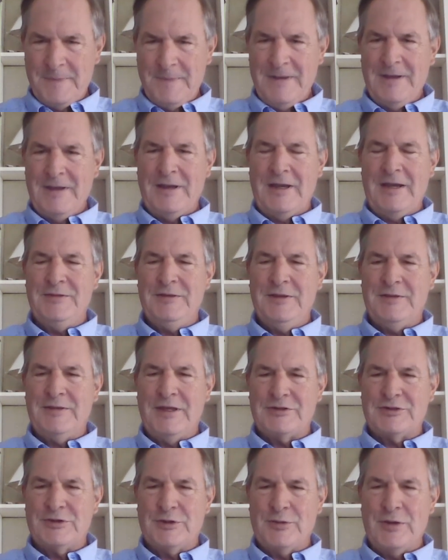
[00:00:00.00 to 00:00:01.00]
I think
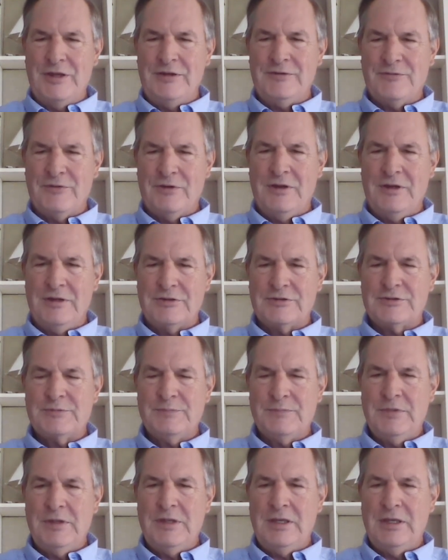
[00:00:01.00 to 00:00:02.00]
that's a great phrase.
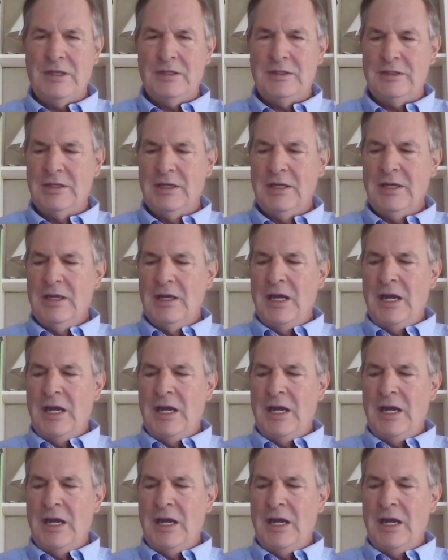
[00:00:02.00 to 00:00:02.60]
And